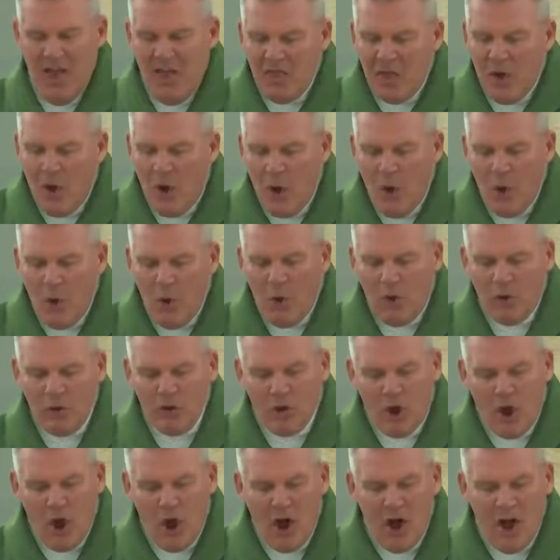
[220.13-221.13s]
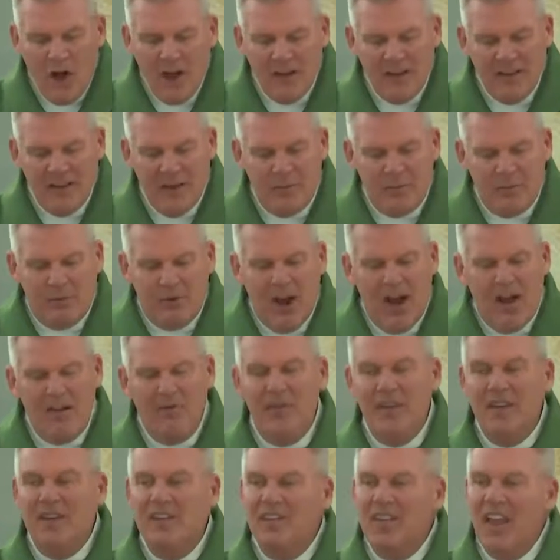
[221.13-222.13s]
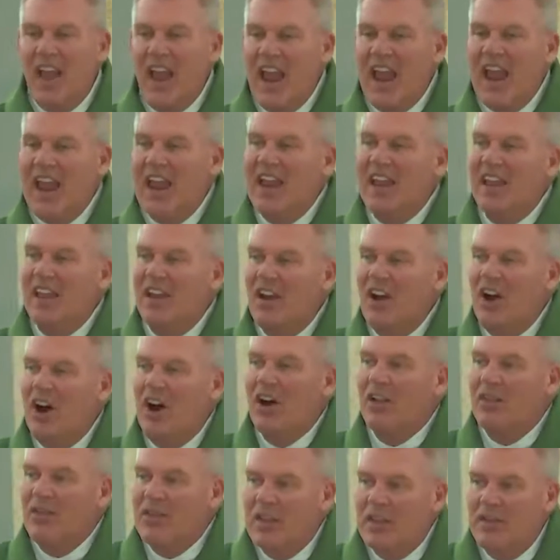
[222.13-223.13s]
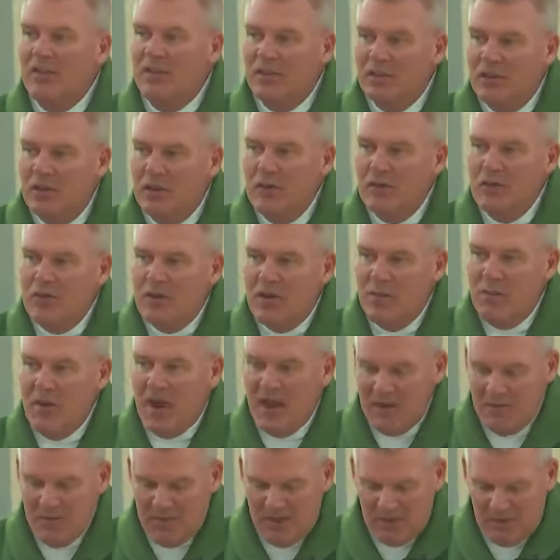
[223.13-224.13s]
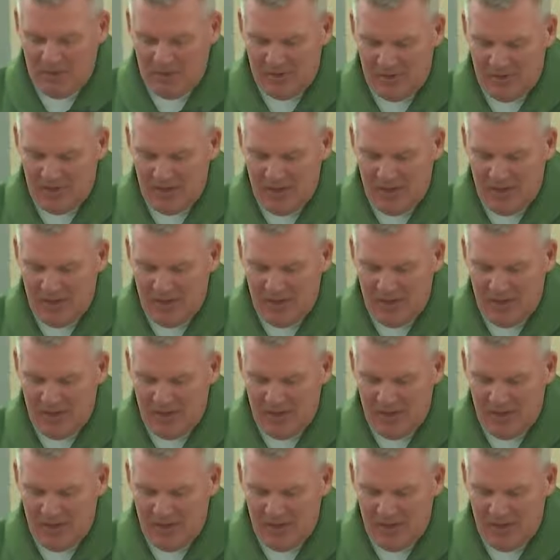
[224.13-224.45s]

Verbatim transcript: The whole law and the prophets hang on these two commandments.